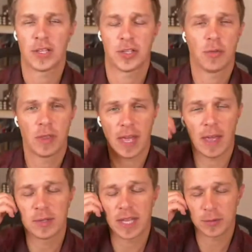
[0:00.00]
Okay.
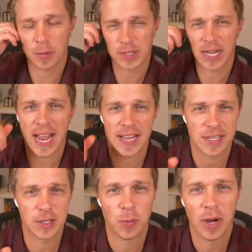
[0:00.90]
So that, that's what I was
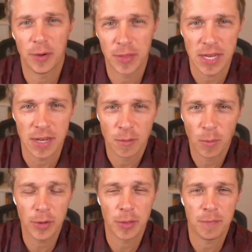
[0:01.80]
going to ask is where
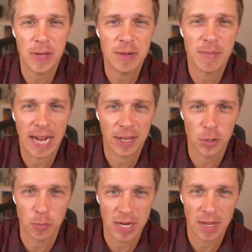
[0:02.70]
the, where the
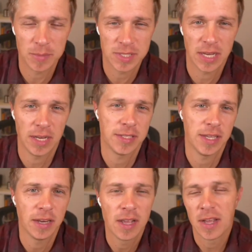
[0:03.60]
feedback loop comes
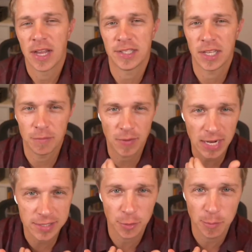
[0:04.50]
in. Is it, is
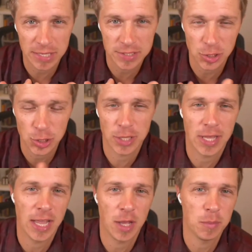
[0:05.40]
it a Voxer
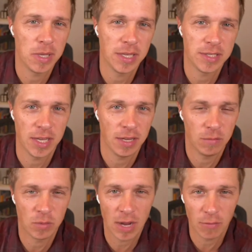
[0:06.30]
message to them? Is
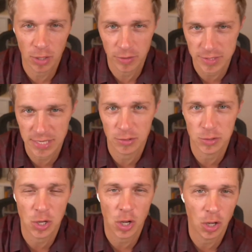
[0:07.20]
it covered on the
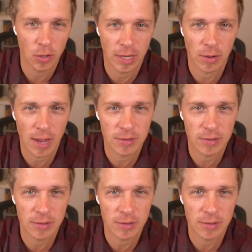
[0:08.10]
sales call?